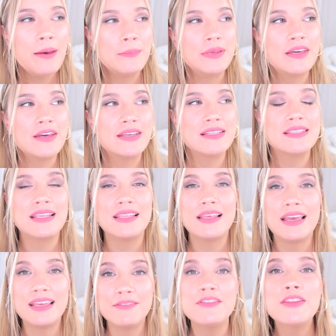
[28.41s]
because
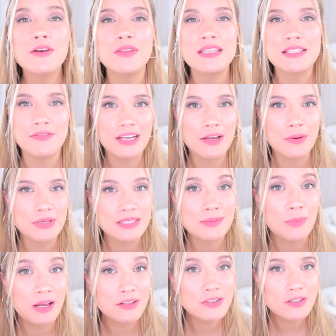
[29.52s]
even though this video is
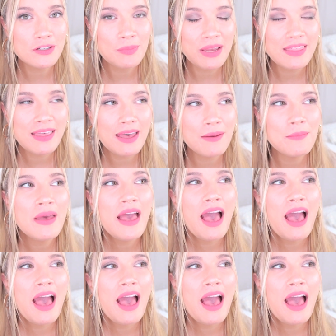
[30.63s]
sponsored by them,